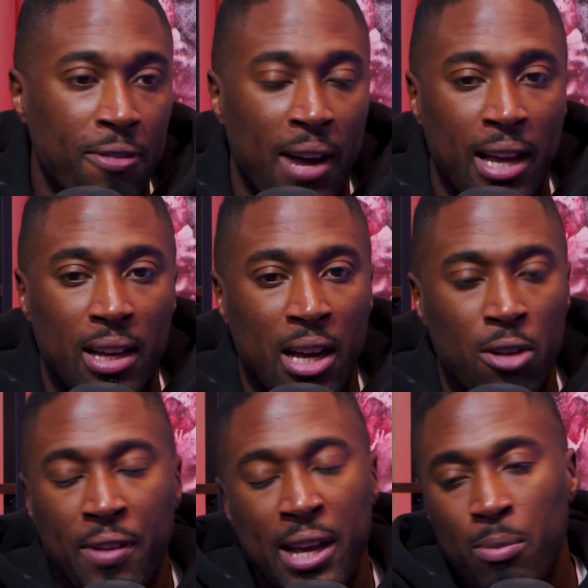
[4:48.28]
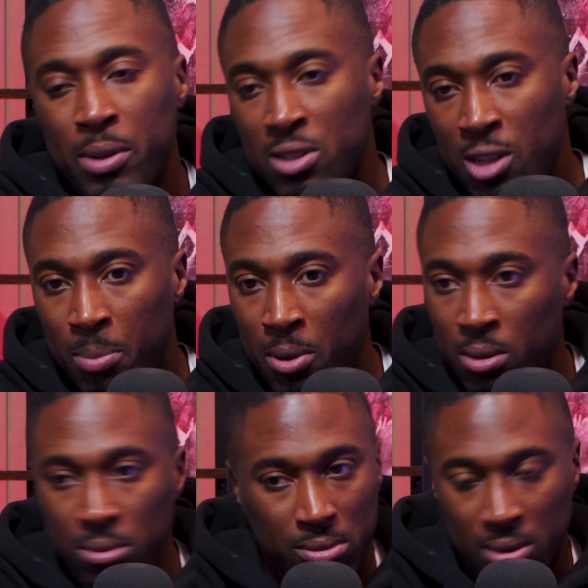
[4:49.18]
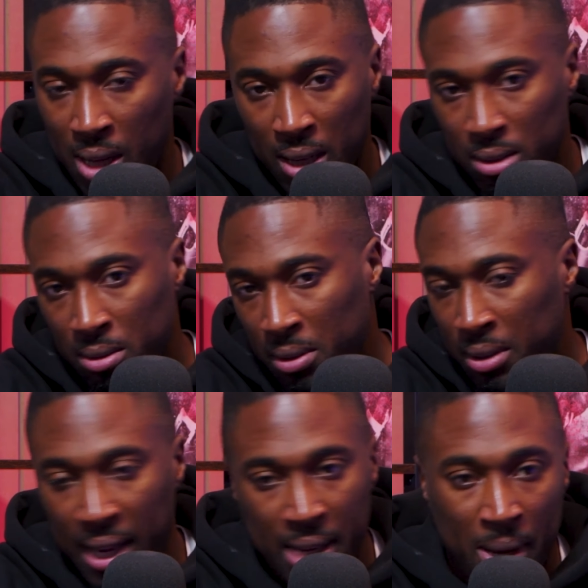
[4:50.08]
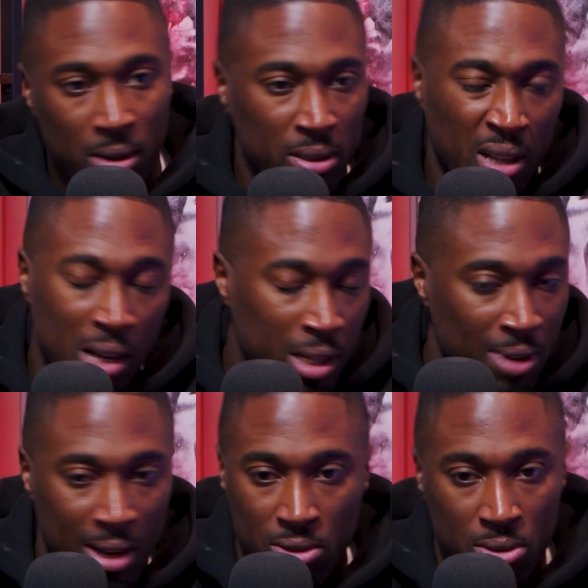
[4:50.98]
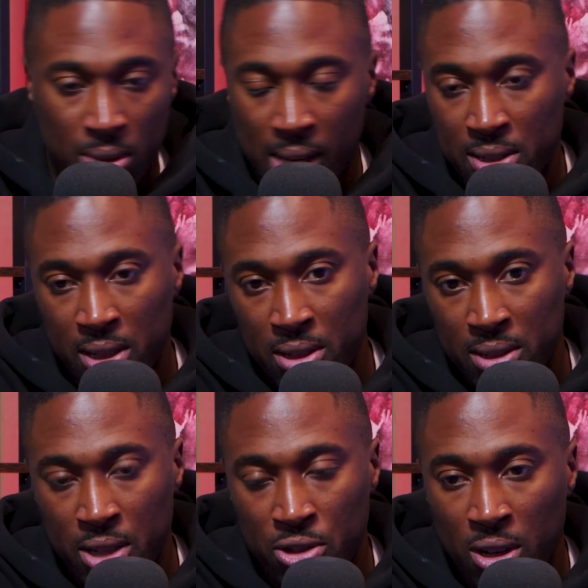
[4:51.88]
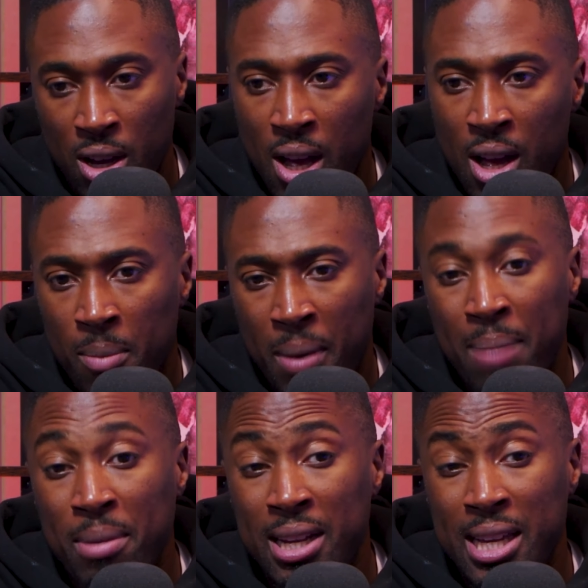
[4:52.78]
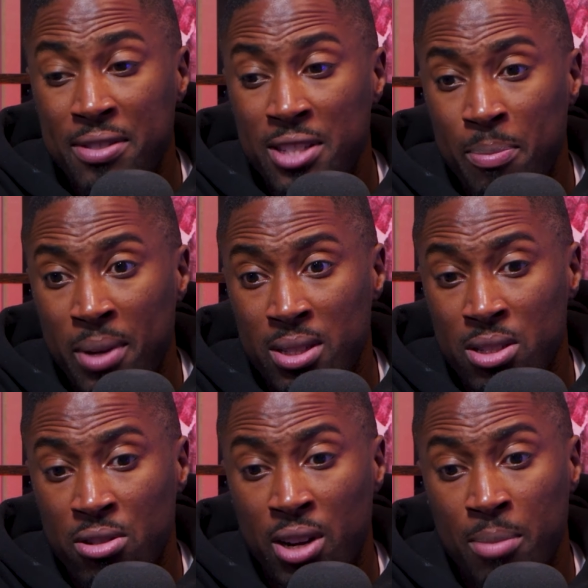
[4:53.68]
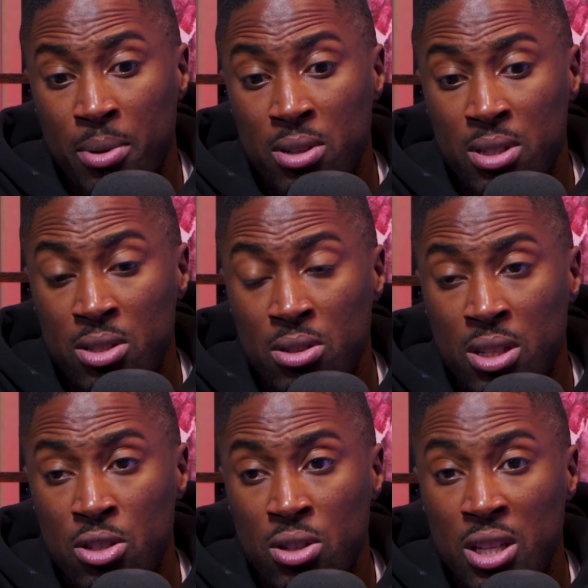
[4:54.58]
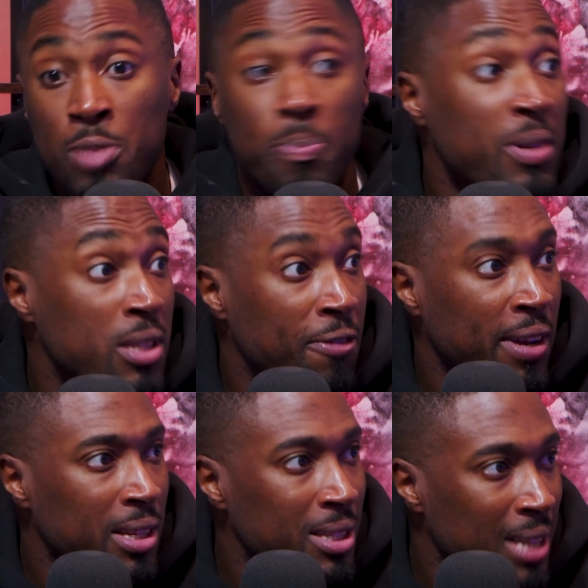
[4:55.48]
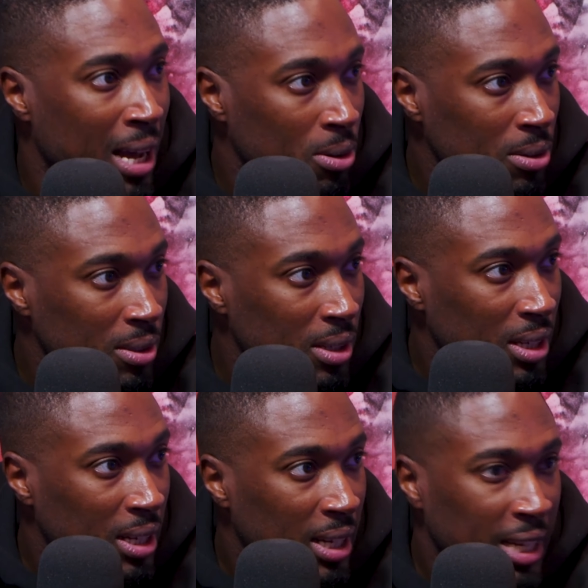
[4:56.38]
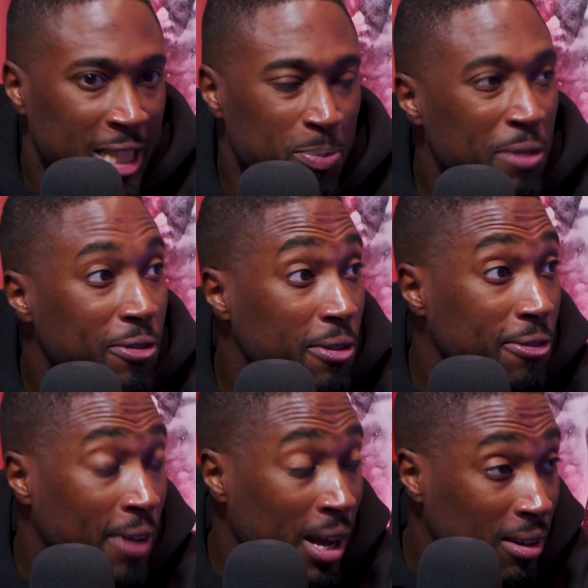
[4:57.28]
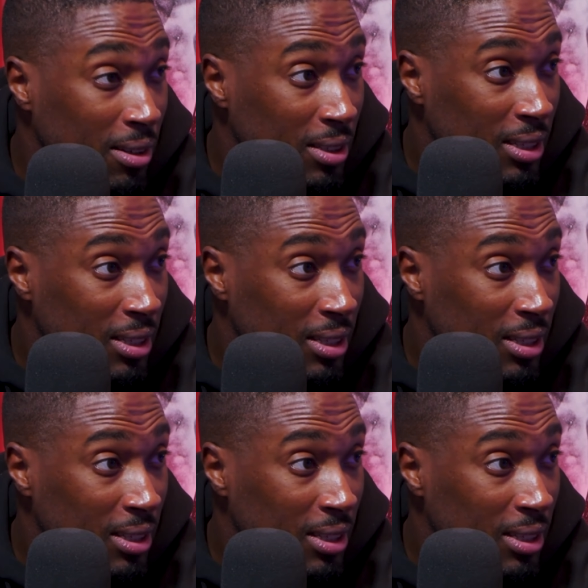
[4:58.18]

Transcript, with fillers: fight. I don't think anybody's going to blow, like, getting them out early rounds or et cetera, et cetera. But I'm going to give C B S his credit because he's, he's, he's, he's defending his title. He's been through the fire.